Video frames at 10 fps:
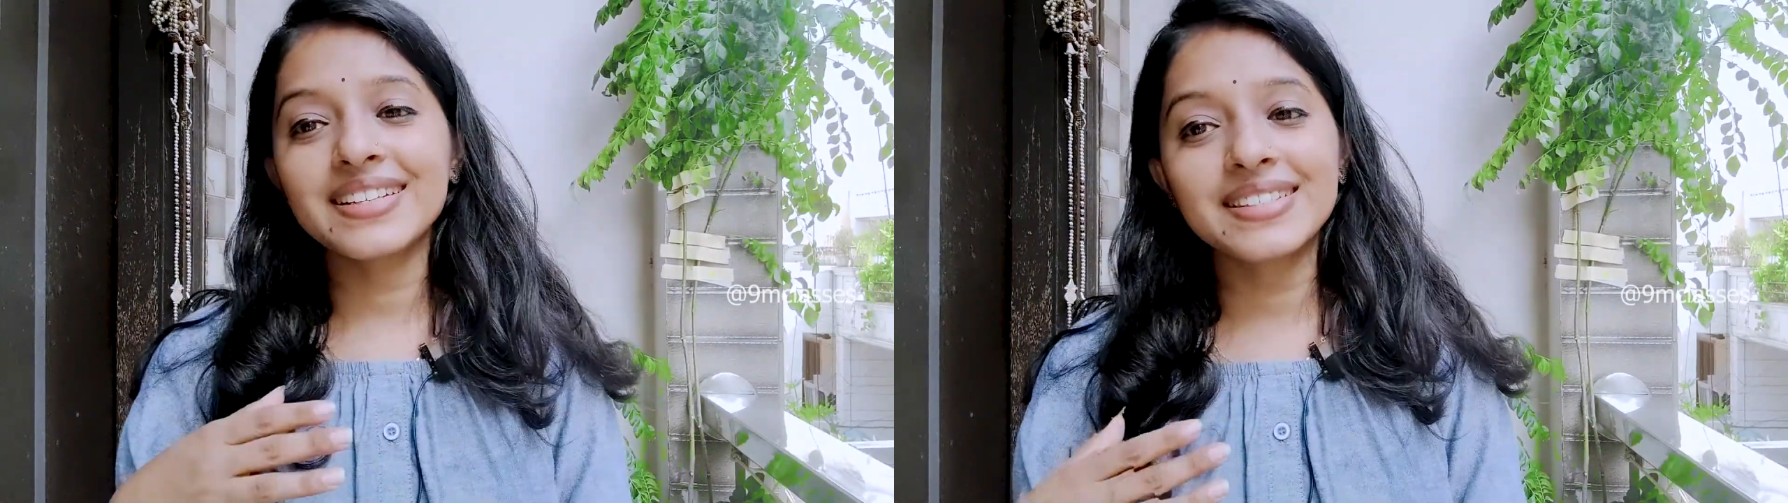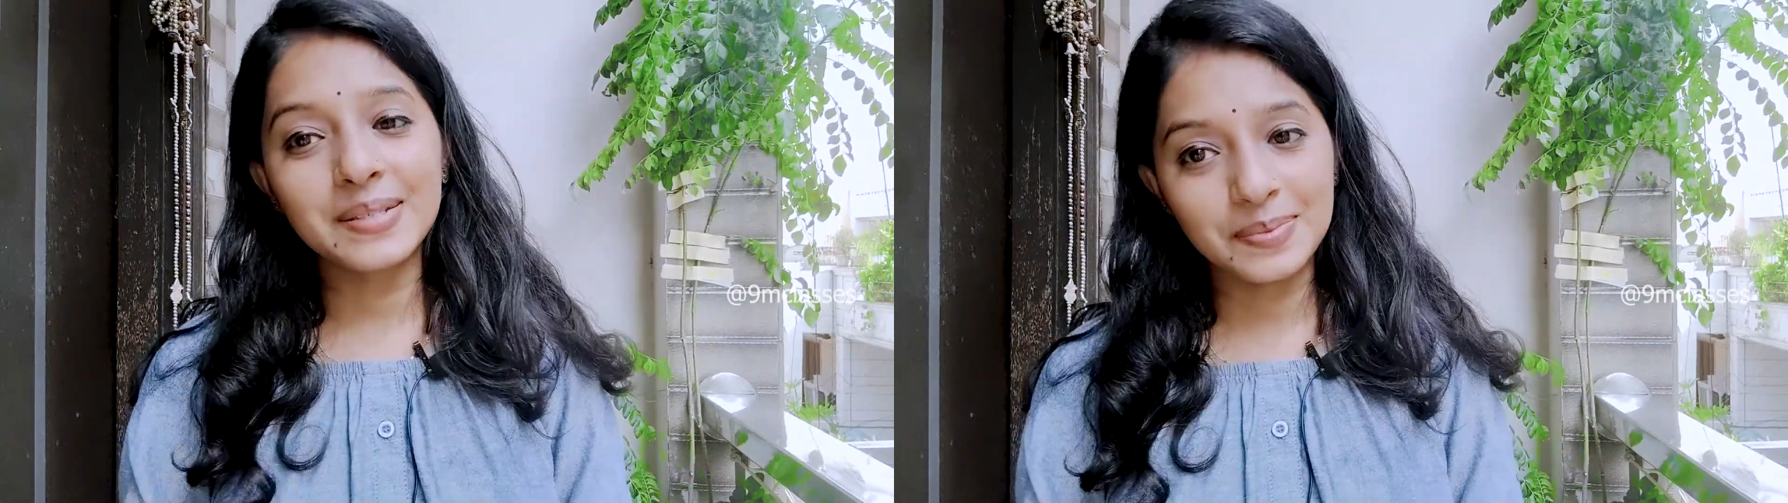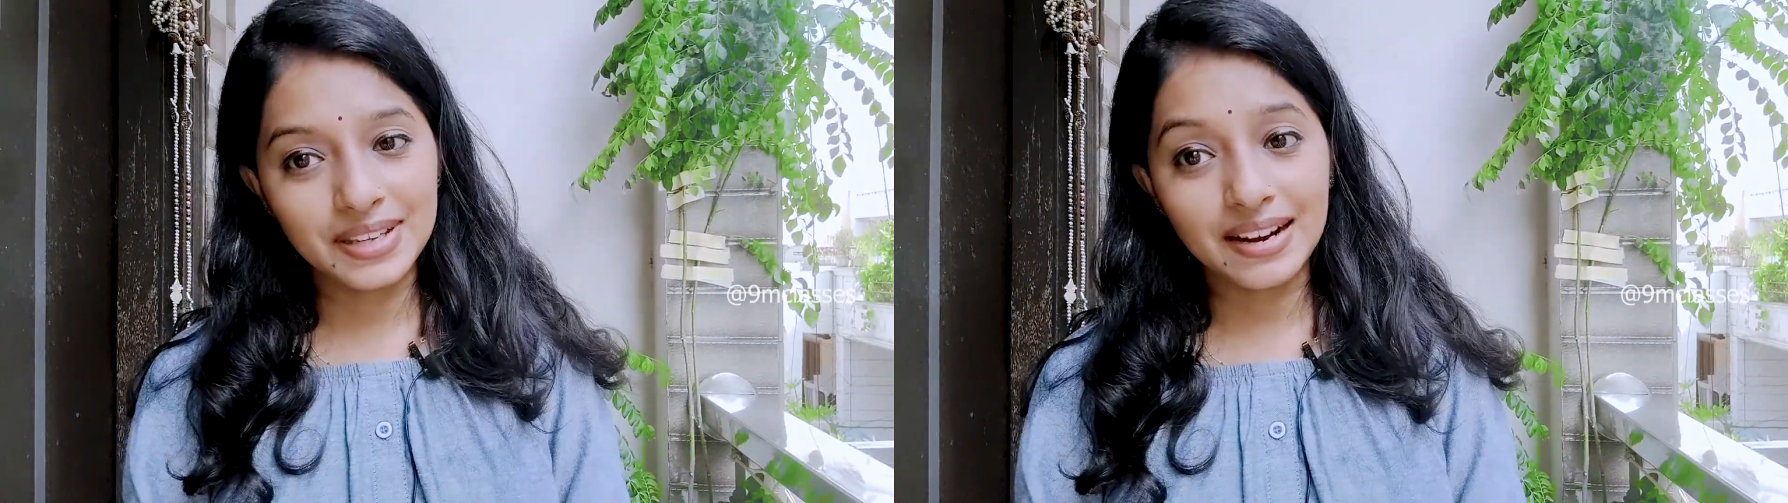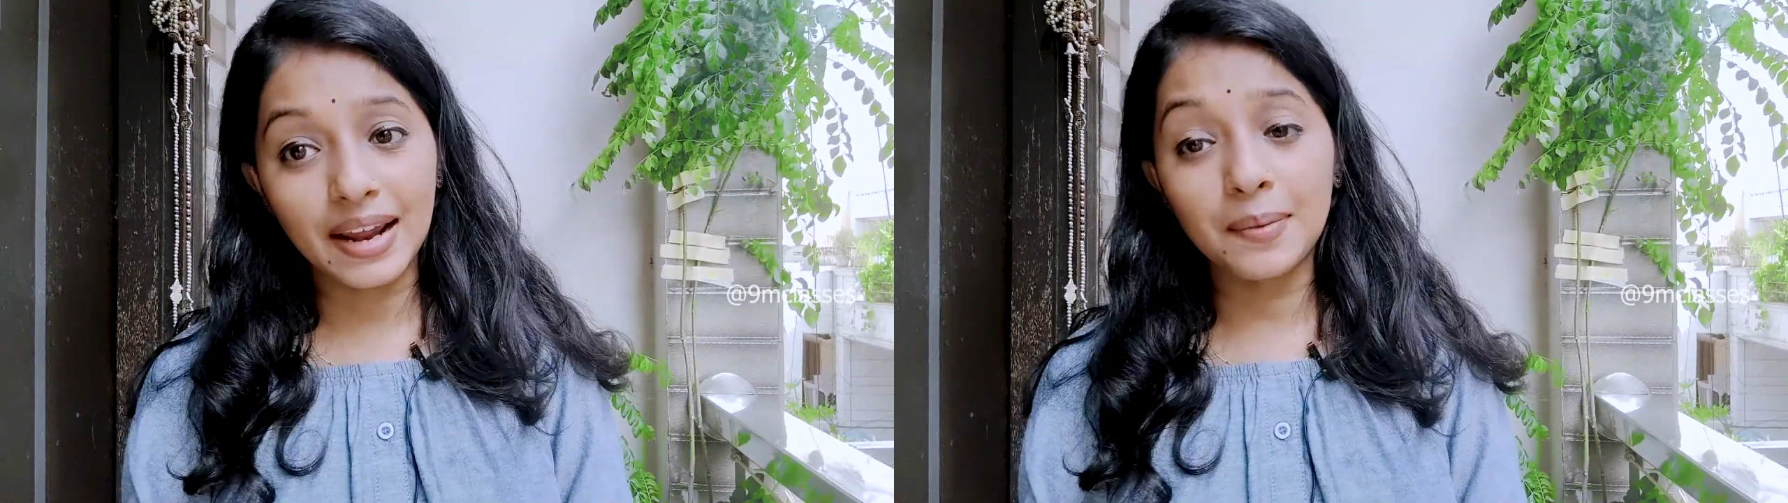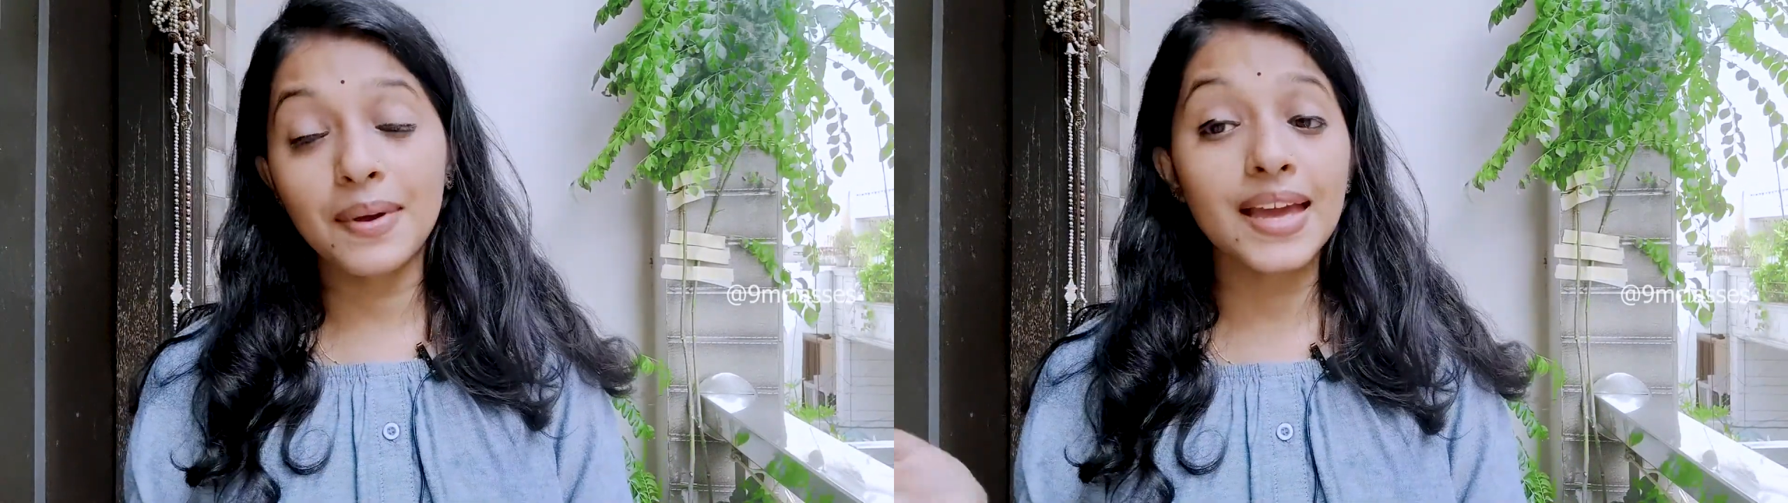
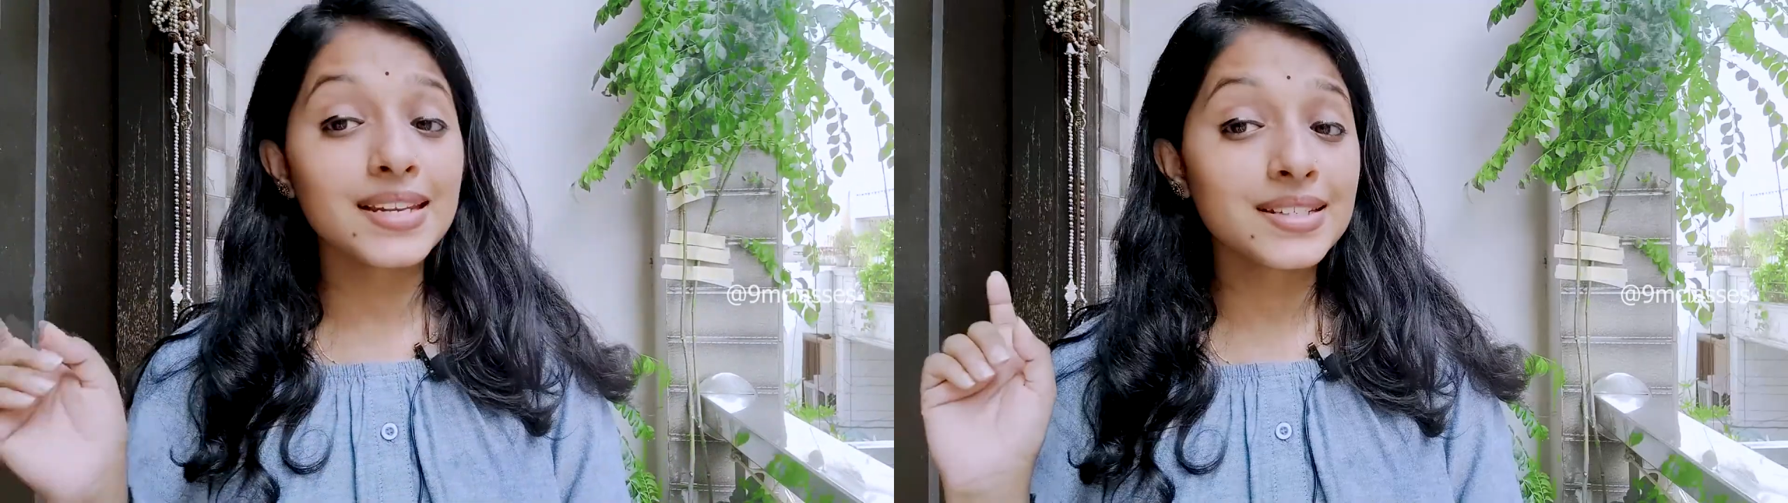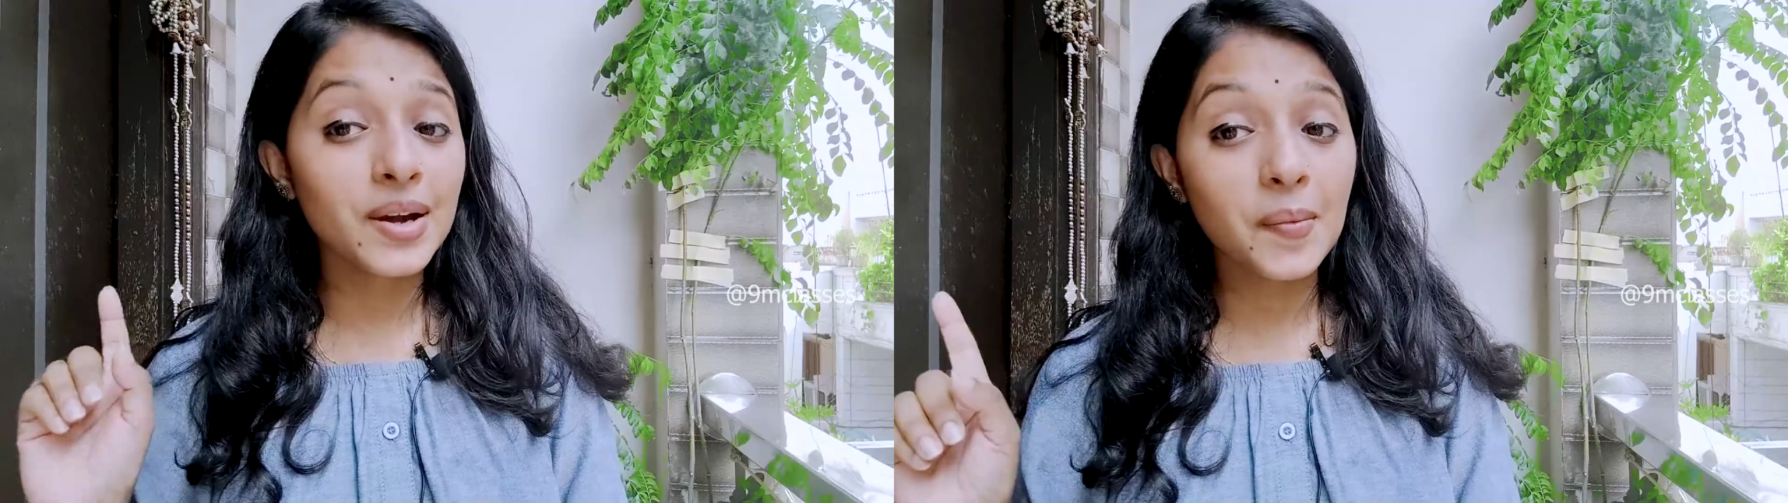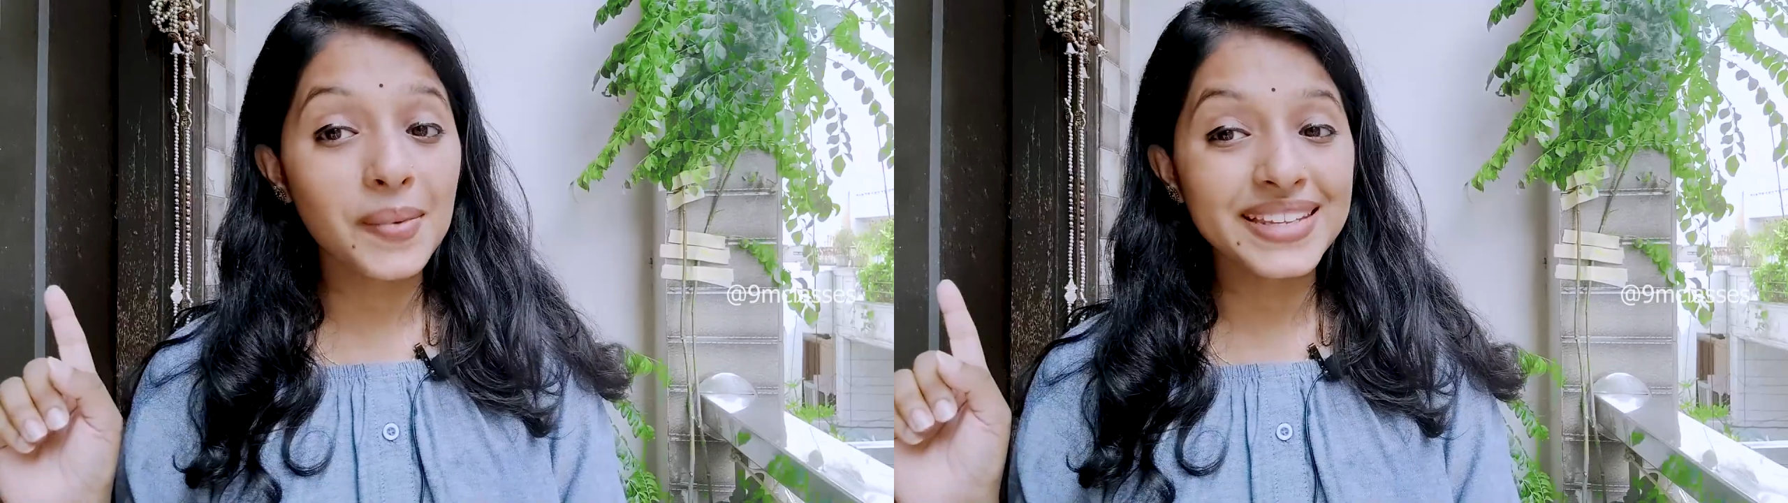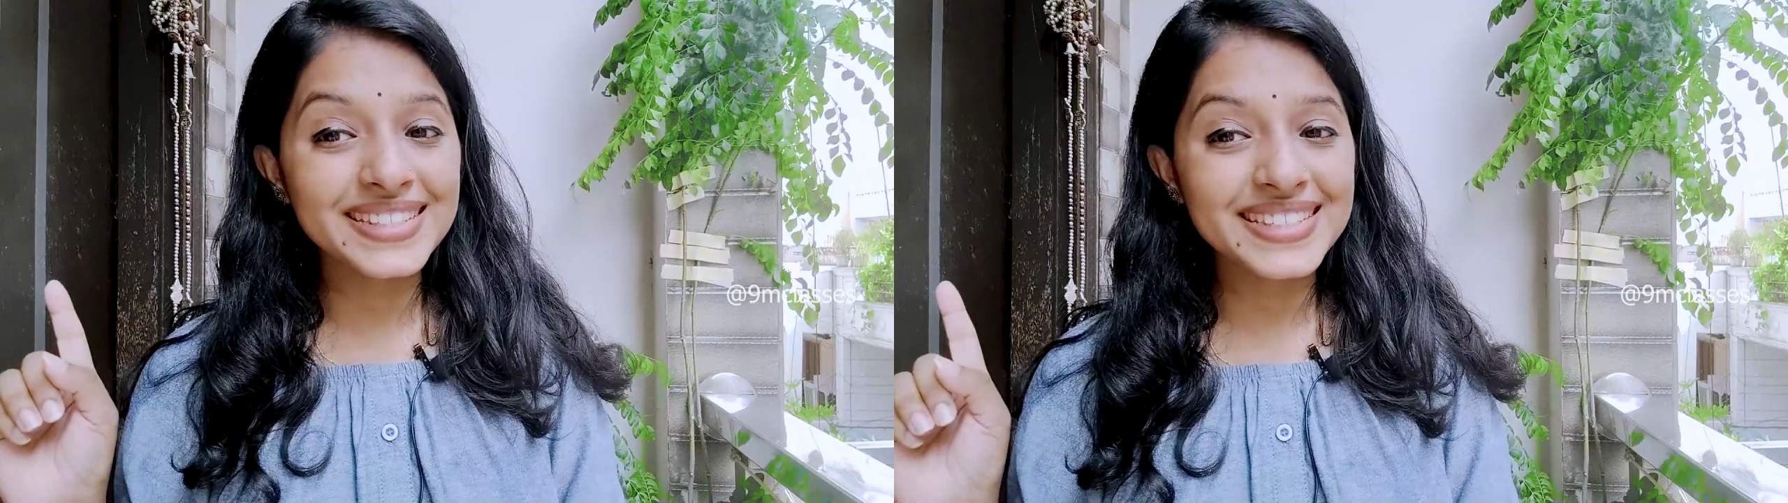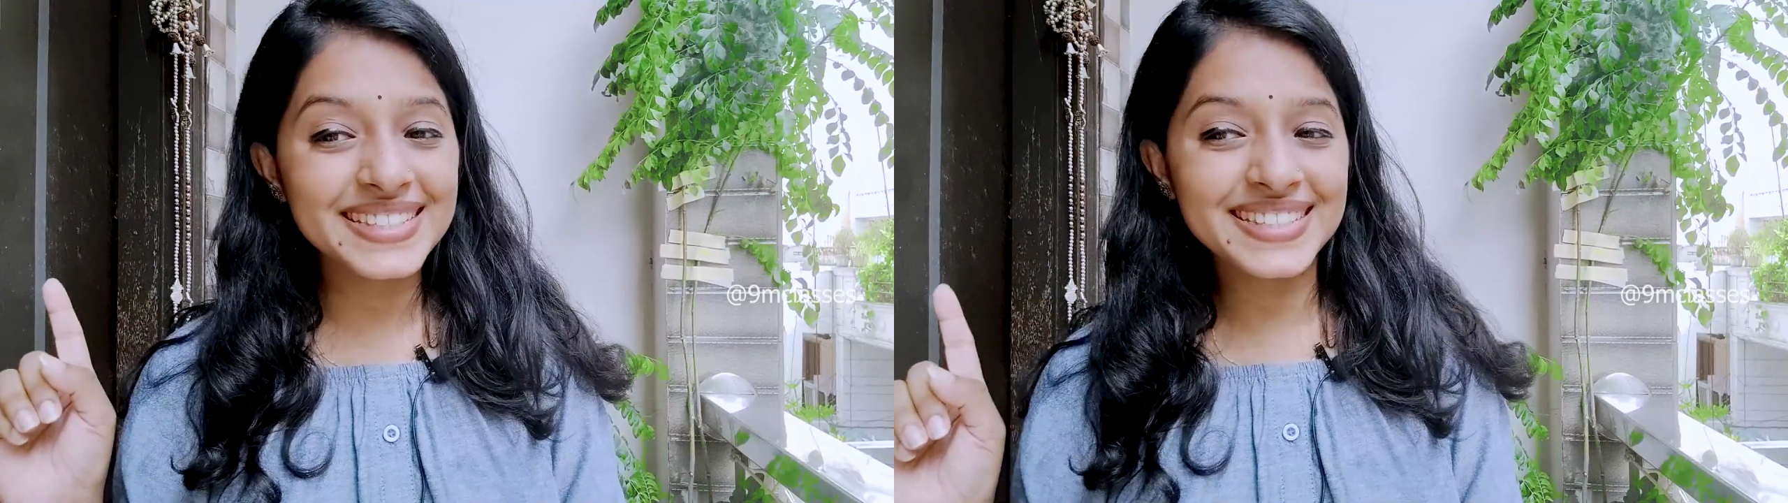subscribe and
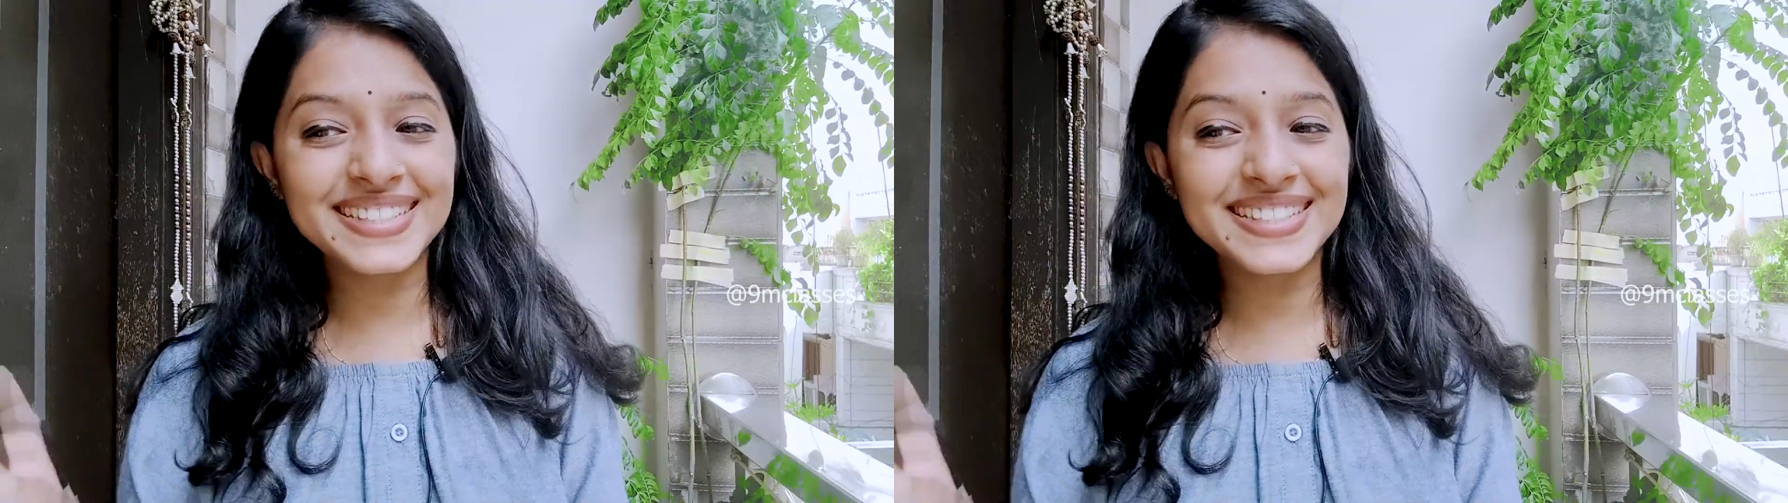comment.